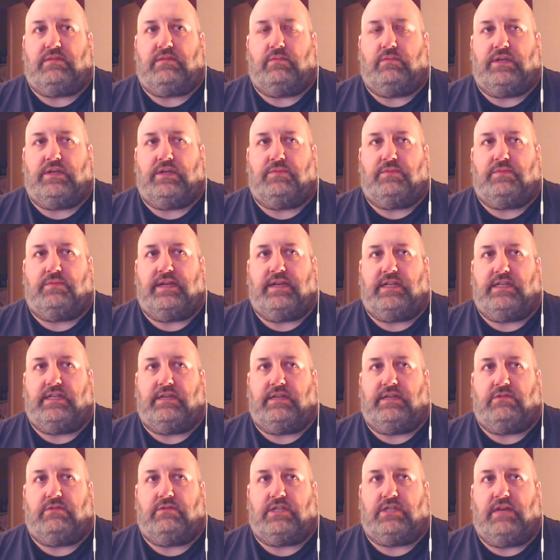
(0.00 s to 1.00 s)
which means he
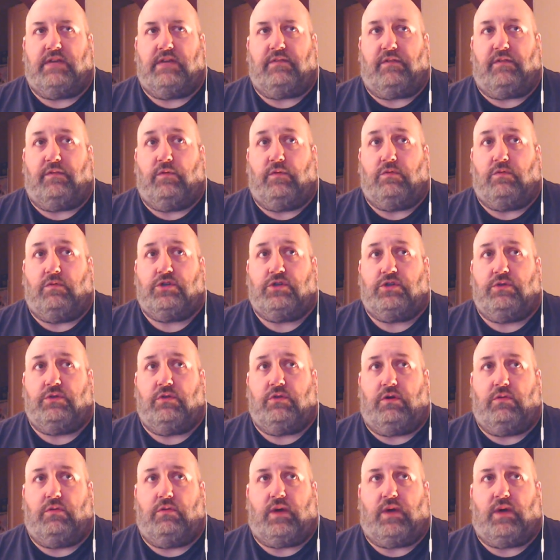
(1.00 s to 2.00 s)
will save a fortune
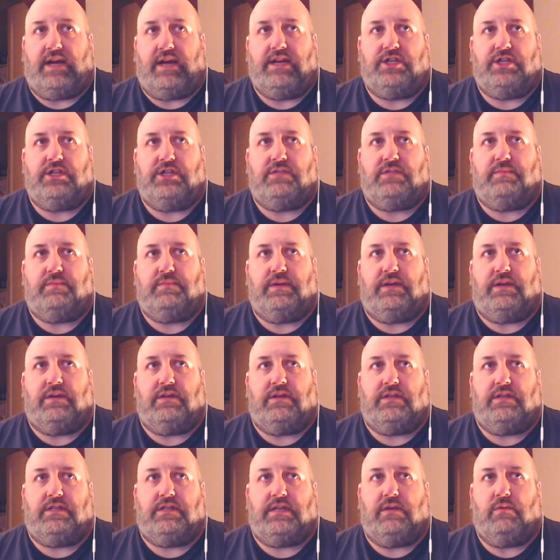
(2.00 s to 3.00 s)
on wages
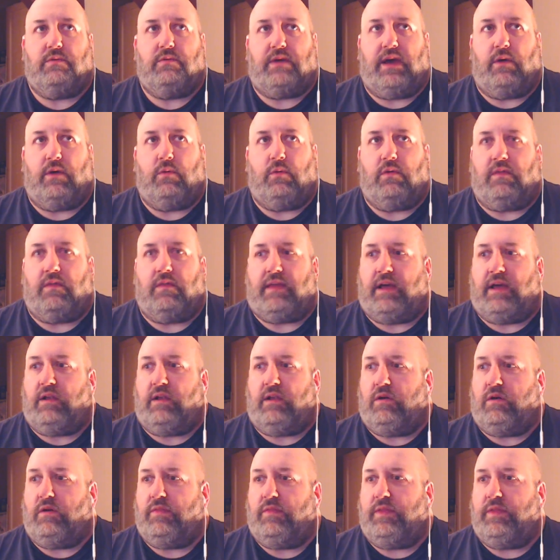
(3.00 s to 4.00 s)
because he'll get all of that lot.